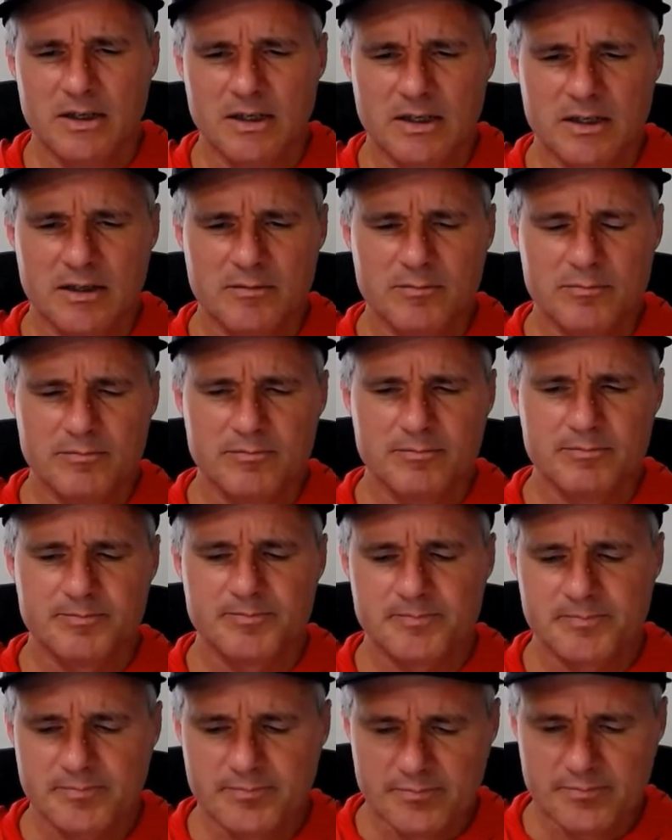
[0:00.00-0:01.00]

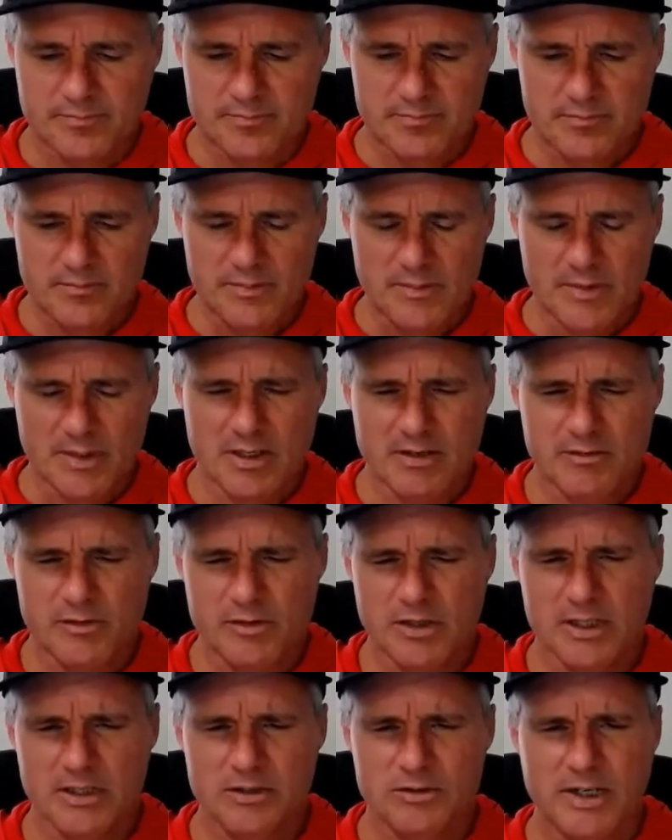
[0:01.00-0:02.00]
If
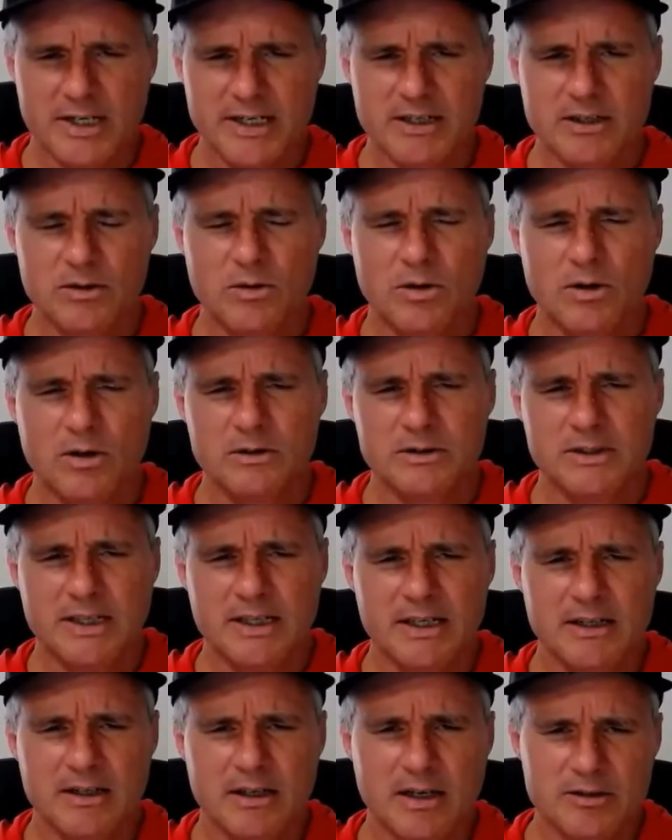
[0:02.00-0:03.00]
you can try to go all
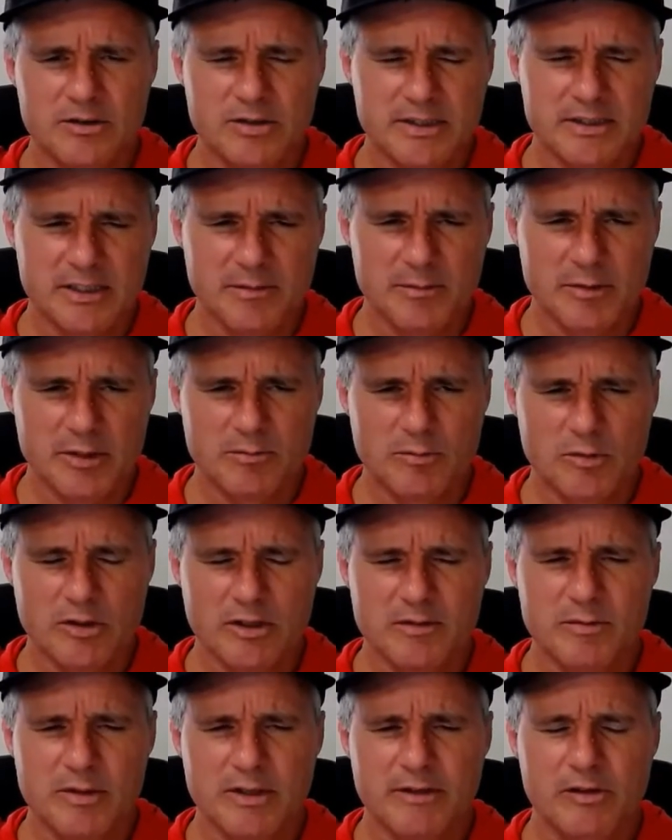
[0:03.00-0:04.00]
day, I drink some in the
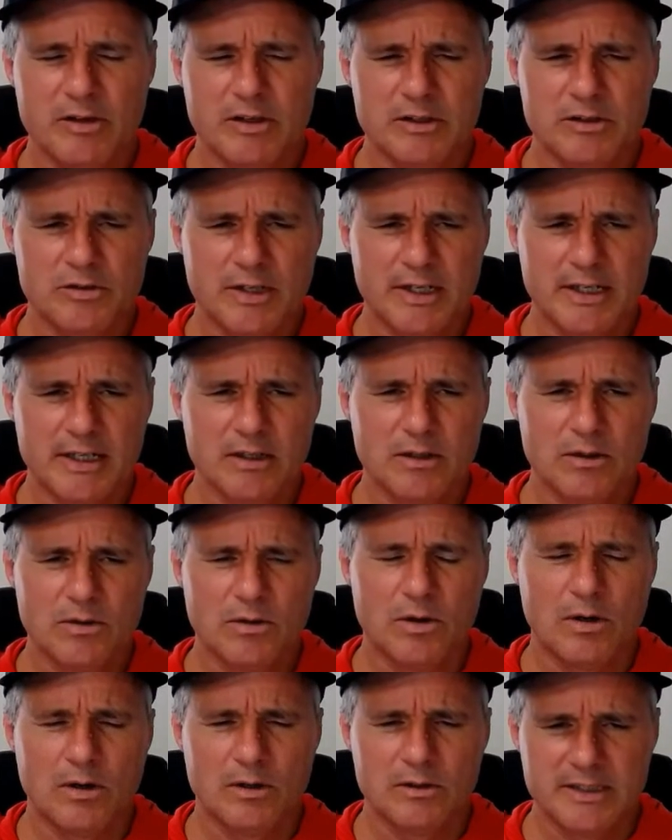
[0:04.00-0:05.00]
morning, but if you can try to
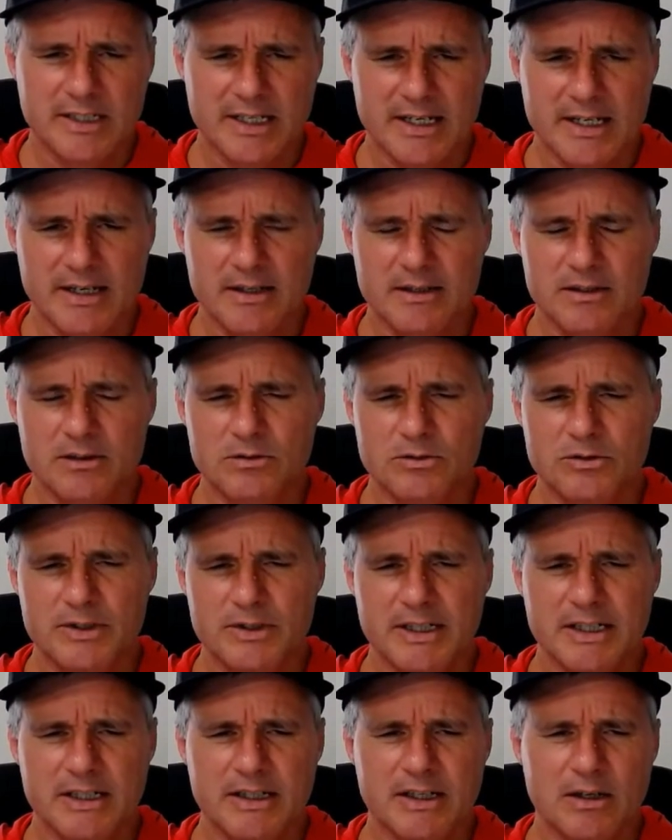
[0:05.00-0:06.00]
go all day, don't
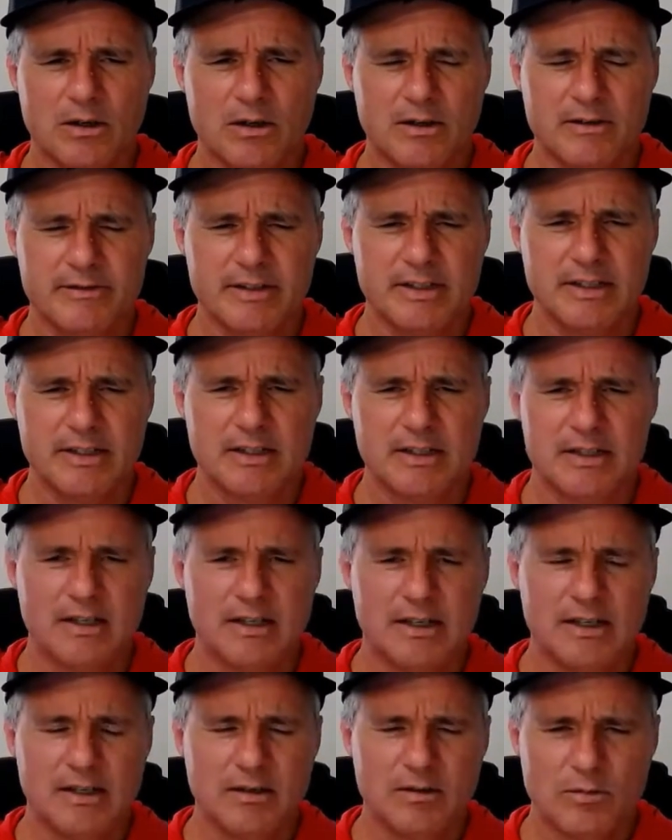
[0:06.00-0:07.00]
drink any coffee.
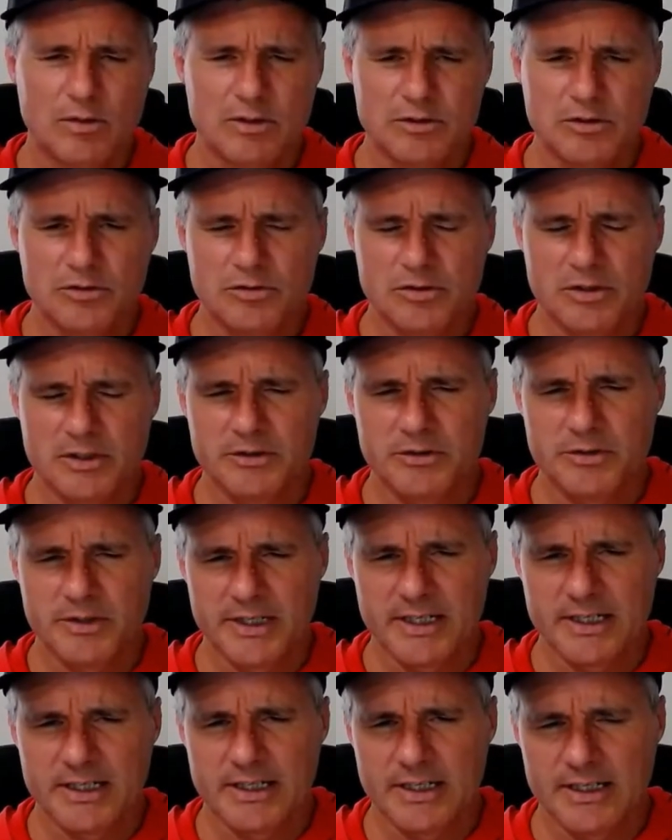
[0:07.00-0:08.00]
Once you start
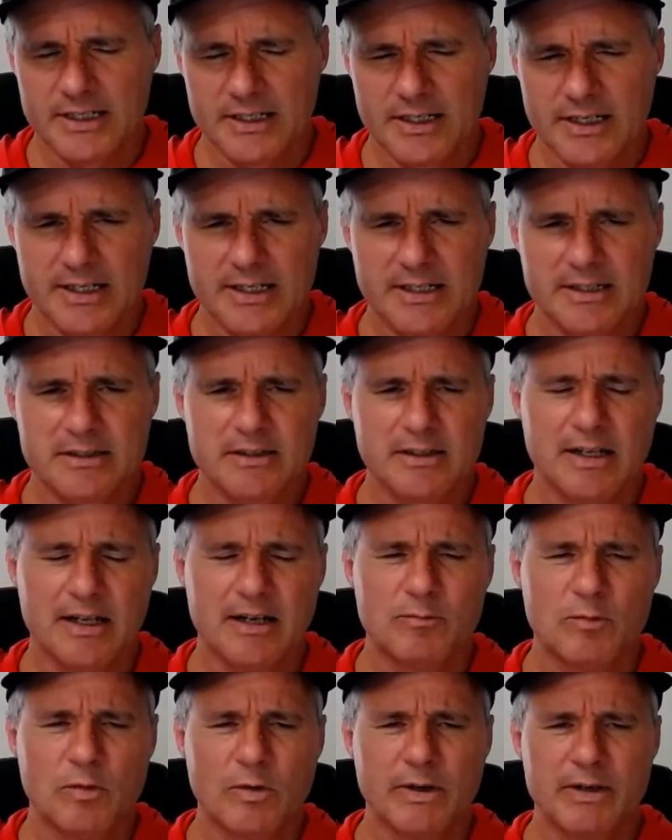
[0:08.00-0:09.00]
drinking it at night, it's going to
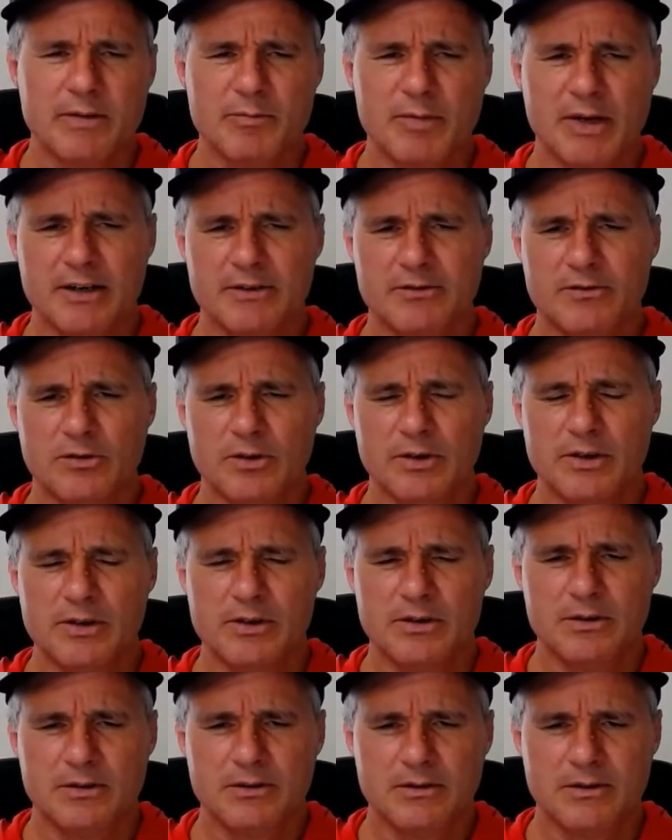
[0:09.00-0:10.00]
have more impact for
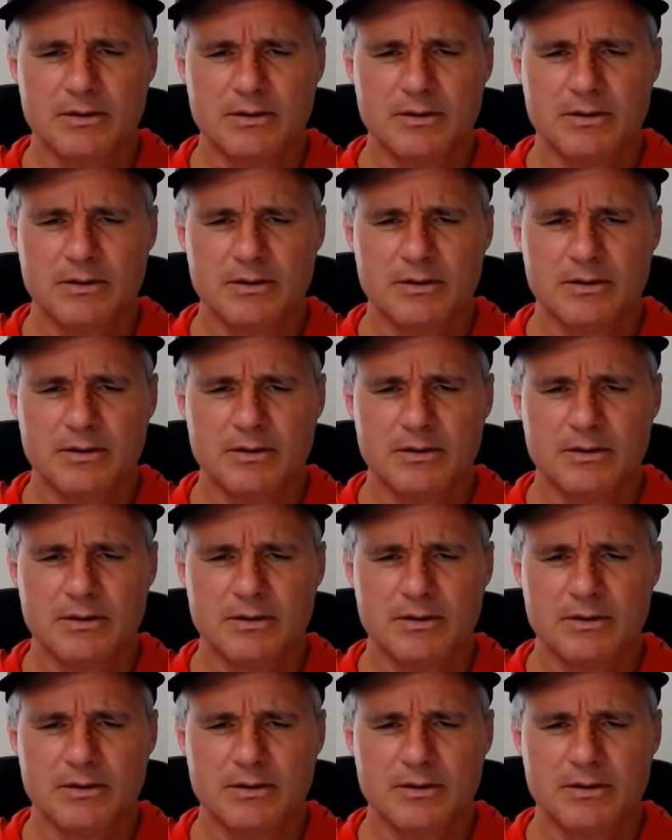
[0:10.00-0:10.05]
you.